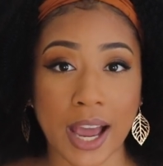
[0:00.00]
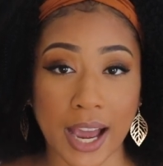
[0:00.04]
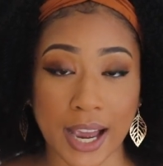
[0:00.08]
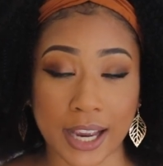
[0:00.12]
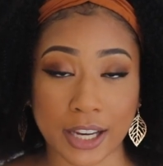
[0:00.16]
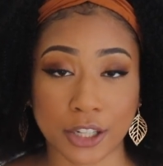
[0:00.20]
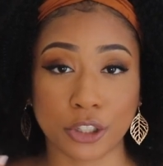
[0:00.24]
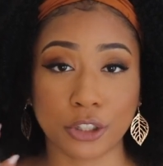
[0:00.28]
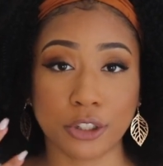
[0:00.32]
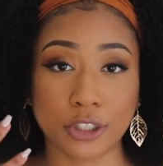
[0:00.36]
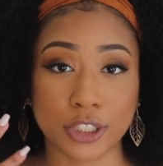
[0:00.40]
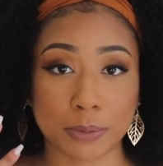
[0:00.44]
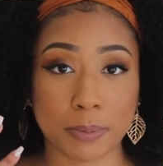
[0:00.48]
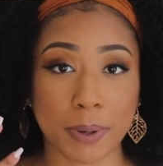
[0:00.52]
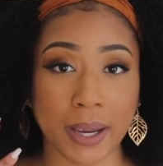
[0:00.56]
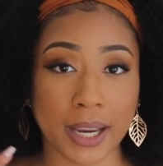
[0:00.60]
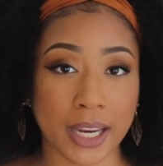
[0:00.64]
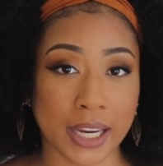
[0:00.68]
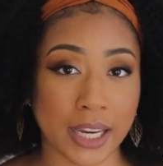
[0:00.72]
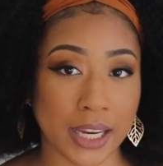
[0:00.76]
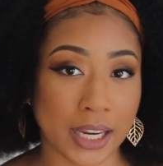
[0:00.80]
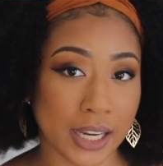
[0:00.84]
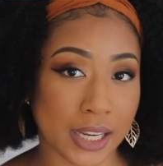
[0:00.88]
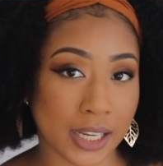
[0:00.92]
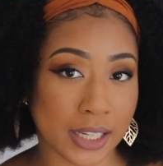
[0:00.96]
I used my
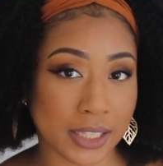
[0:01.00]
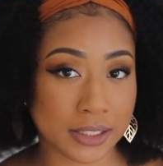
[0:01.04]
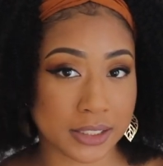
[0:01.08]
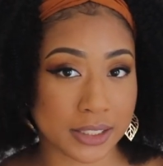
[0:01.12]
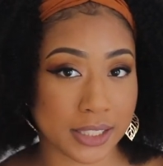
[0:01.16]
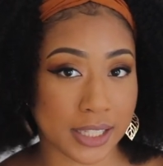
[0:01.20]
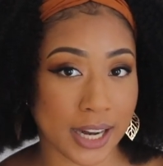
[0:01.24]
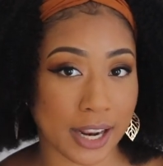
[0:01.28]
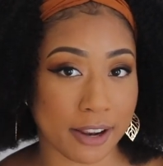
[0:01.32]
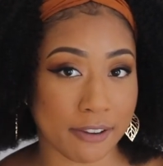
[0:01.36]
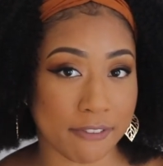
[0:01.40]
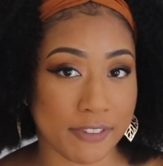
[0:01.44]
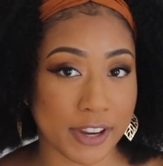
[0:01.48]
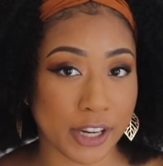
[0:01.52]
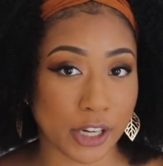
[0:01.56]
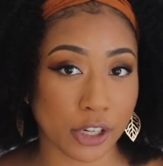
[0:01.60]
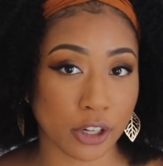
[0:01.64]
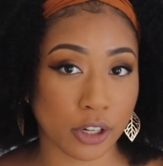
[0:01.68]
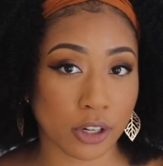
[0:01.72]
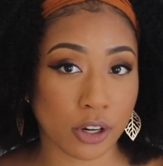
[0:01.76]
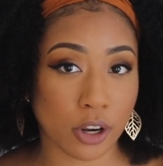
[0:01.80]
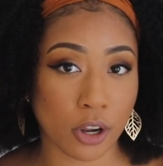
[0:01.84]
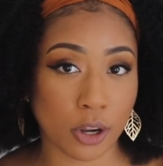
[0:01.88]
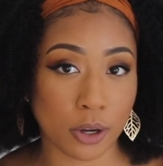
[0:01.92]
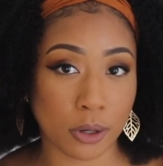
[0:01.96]
hands and I
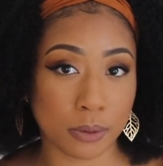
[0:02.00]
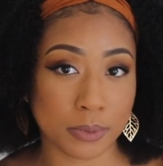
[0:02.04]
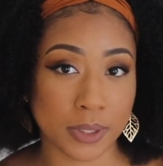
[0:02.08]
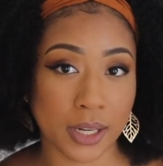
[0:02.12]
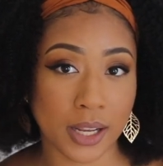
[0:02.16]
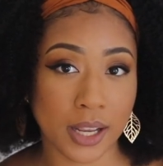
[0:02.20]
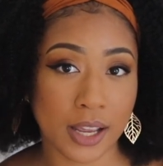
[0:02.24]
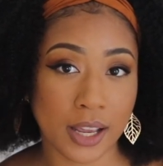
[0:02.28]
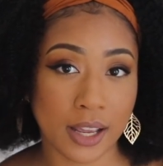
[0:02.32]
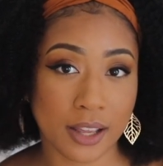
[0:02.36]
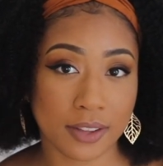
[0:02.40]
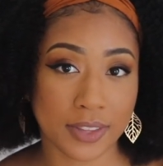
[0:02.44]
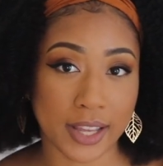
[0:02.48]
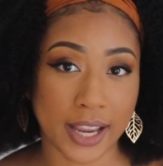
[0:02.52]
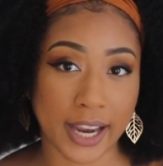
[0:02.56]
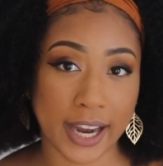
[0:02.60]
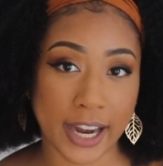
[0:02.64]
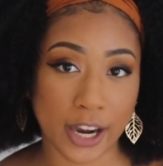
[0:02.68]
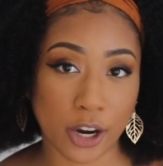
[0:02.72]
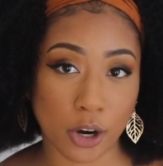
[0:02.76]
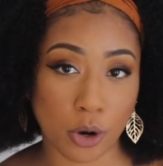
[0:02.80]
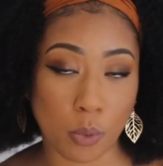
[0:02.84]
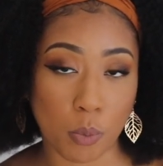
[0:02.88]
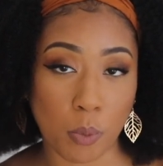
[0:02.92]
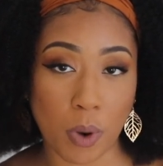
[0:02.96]
finger combed the
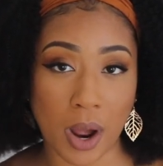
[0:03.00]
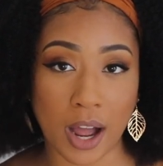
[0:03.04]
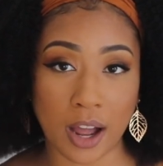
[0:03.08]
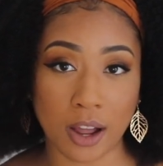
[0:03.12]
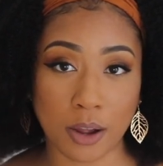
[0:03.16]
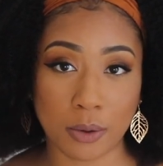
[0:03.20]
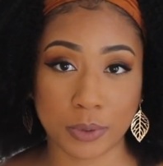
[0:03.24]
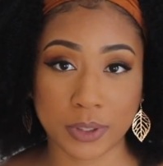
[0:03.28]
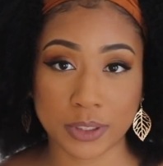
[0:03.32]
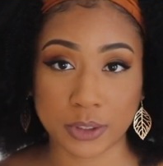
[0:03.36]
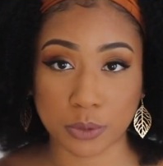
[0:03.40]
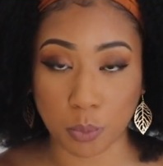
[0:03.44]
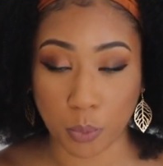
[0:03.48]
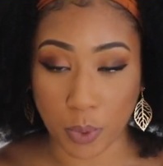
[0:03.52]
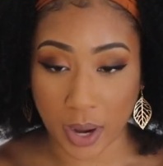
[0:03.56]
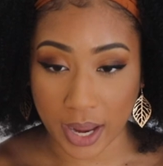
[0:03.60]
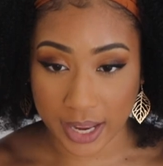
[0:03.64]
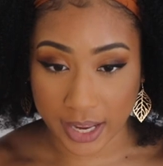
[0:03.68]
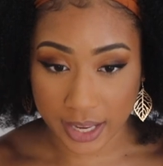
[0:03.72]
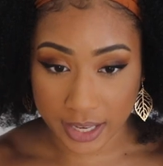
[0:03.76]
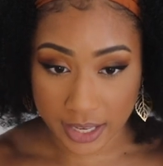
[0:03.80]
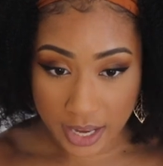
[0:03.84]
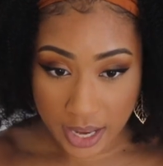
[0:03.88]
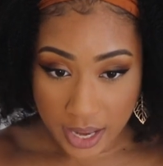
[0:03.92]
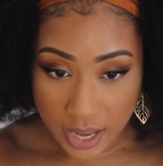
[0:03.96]
hair while it was
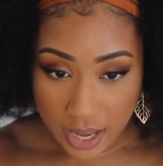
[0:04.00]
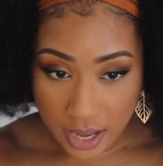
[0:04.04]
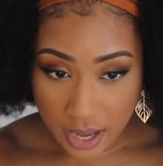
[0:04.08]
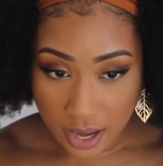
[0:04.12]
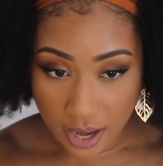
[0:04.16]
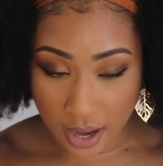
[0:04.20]
wet.